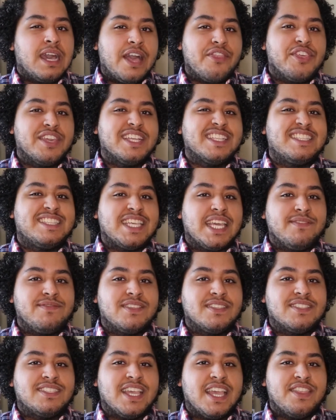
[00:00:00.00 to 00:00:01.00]
I think it's safe
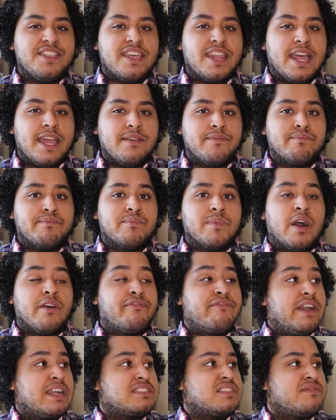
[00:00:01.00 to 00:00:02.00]
to say that I
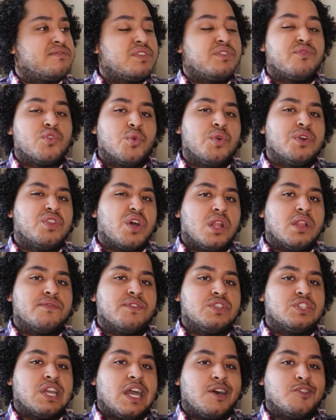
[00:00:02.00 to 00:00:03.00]
effectively ruined all of
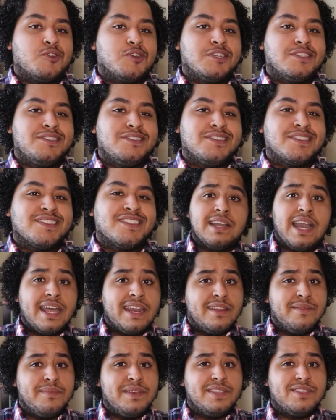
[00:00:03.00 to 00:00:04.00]
your childhoods.
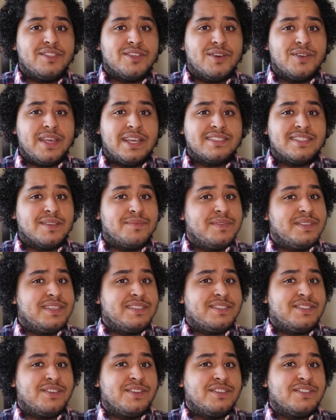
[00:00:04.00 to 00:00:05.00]
Gotta admit though that some of
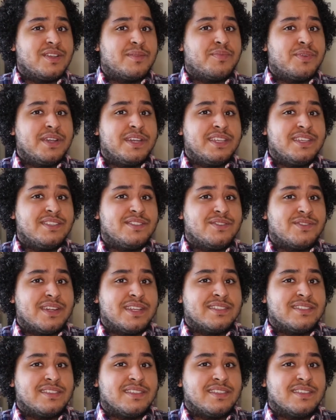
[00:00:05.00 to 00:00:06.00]
these theories are pretty
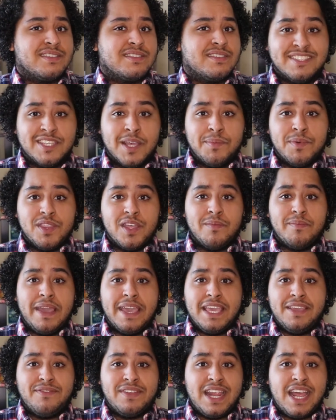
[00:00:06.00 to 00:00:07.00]
interesting. Some of them
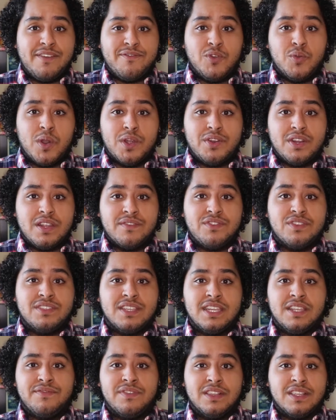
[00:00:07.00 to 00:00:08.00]
may even have you wondering if there's
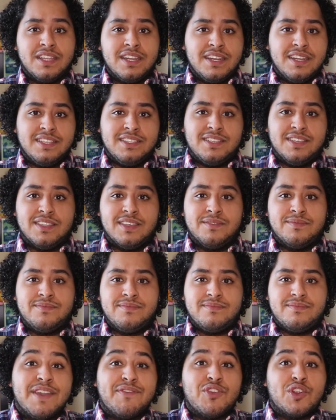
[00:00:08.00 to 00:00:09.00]
any validity to them.
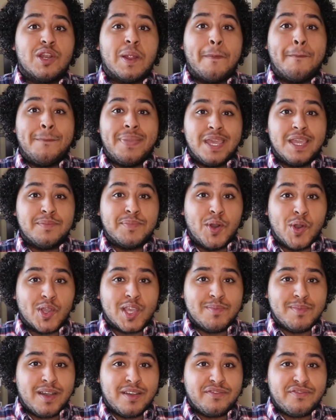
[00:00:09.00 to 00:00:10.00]
If you're a big
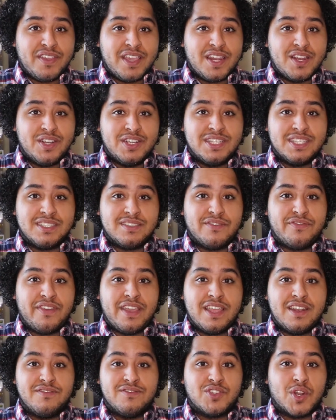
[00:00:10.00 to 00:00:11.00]
Pokemon fan or just a
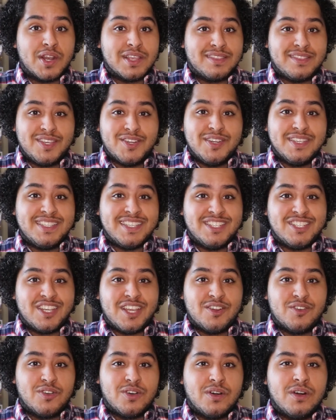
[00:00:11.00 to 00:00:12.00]
fan of dark theories in
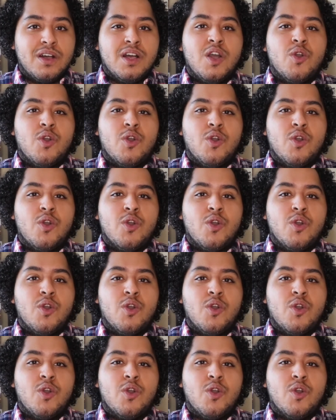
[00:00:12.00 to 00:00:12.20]
general,